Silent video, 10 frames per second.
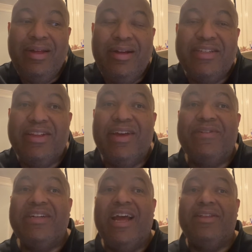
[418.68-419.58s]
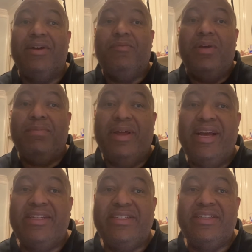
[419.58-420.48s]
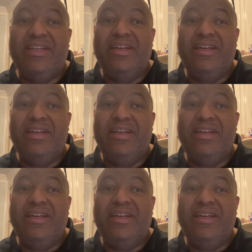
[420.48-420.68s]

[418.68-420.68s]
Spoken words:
So they were together in one place,